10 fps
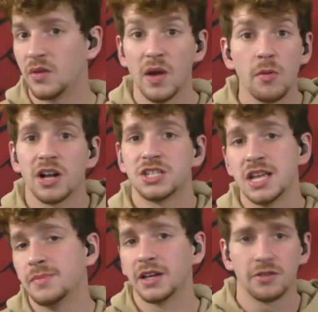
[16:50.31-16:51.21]
they watch
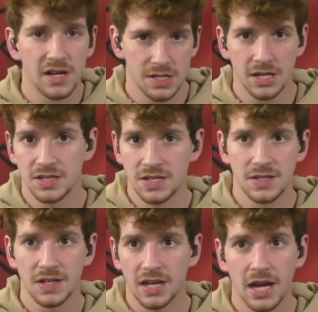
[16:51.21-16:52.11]
tape like crazy because
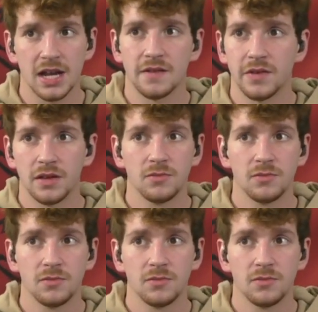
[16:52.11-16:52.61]
it's like kind of,